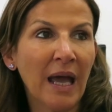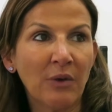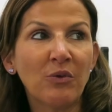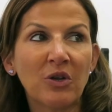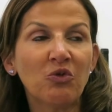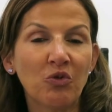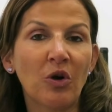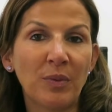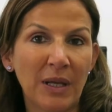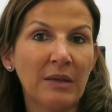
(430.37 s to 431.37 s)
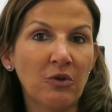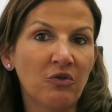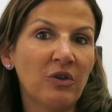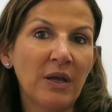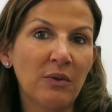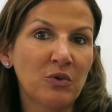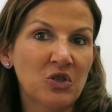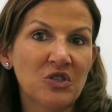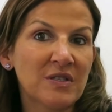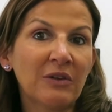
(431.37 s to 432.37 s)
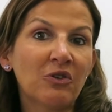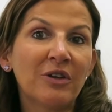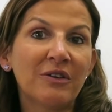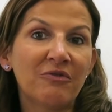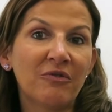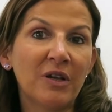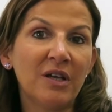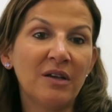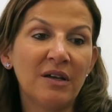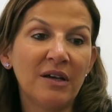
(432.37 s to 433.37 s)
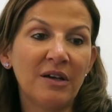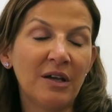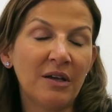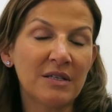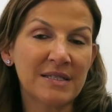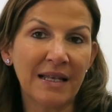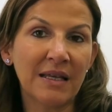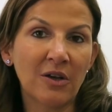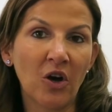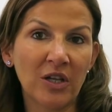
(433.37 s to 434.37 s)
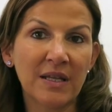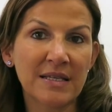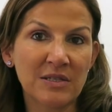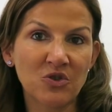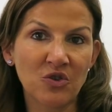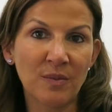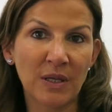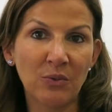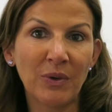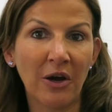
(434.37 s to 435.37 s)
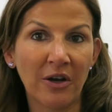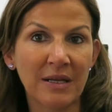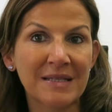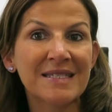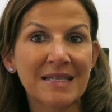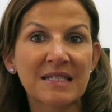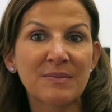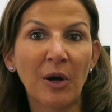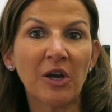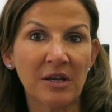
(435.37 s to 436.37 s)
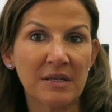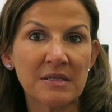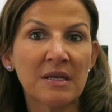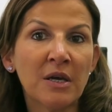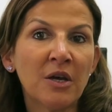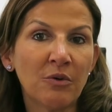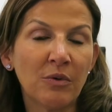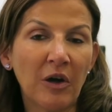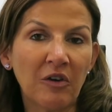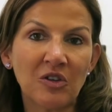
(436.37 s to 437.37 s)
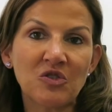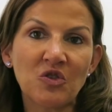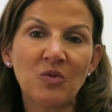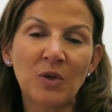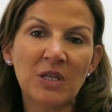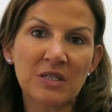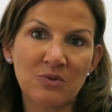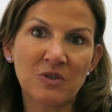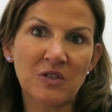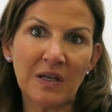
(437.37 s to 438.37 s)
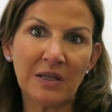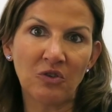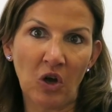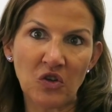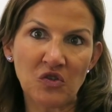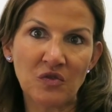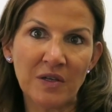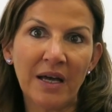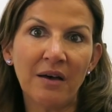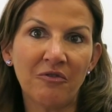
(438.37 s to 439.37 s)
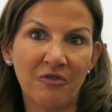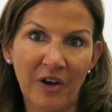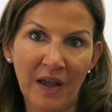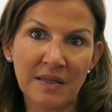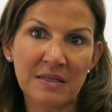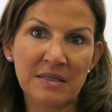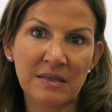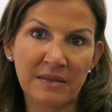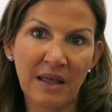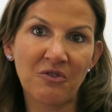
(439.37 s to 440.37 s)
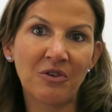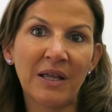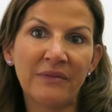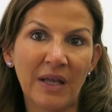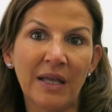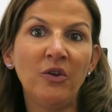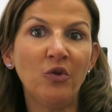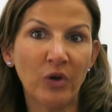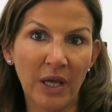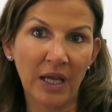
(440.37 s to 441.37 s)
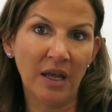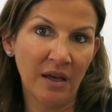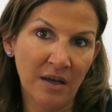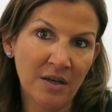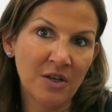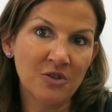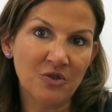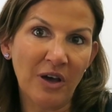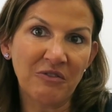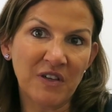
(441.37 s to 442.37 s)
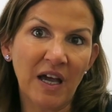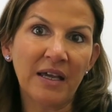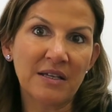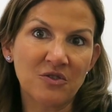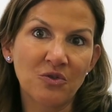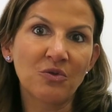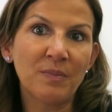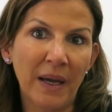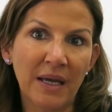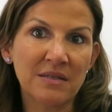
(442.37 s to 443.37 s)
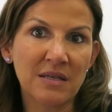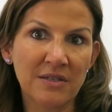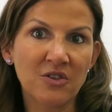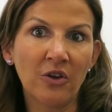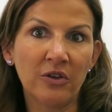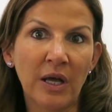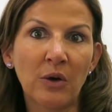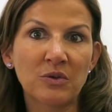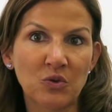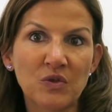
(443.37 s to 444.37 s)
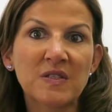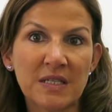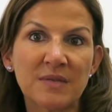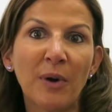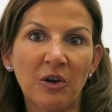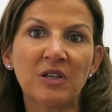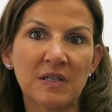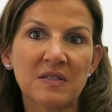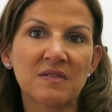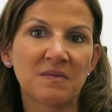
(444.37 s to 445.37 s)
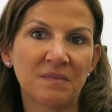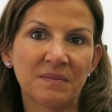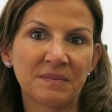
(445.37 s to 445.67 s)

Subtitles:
And we're a tour operator today, which is not only selling holidays in Germany. We are in 6 markets. We are in Germany, Switzerland, Austria, France, Netherlands, and UK. So FTI as a group has gone now to 6 markets.